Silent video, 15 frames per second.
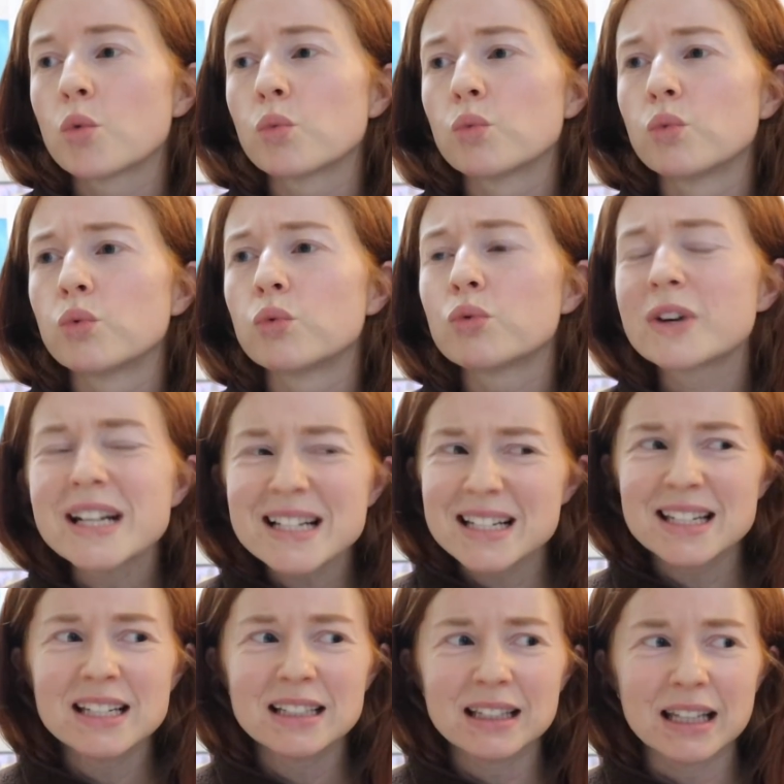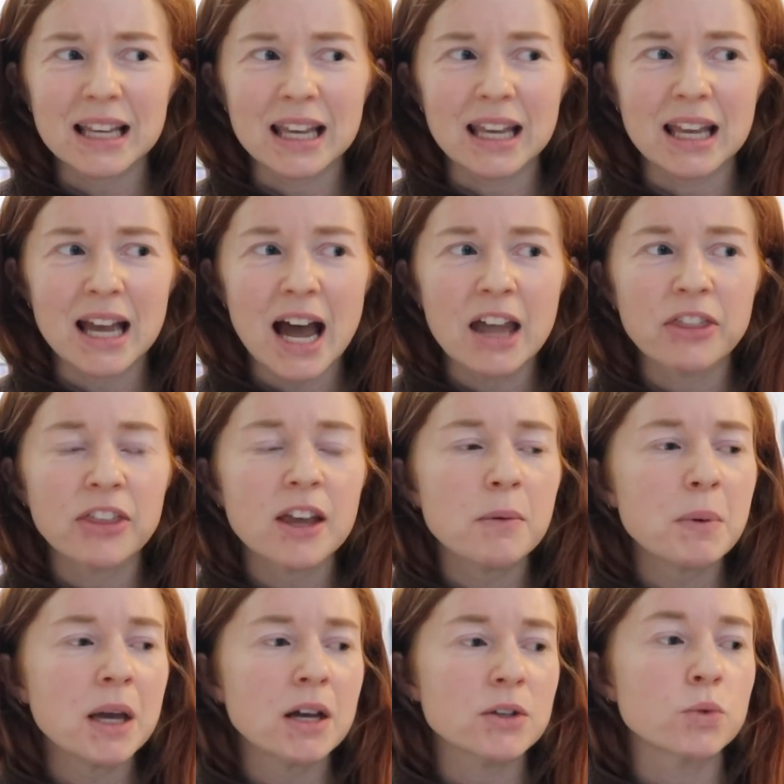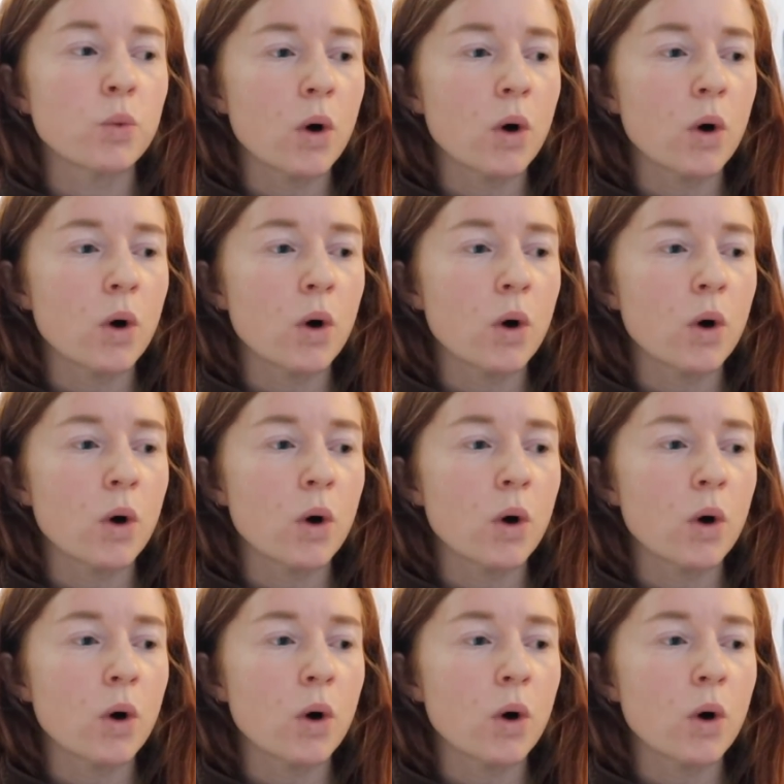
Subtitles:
Recently, I think because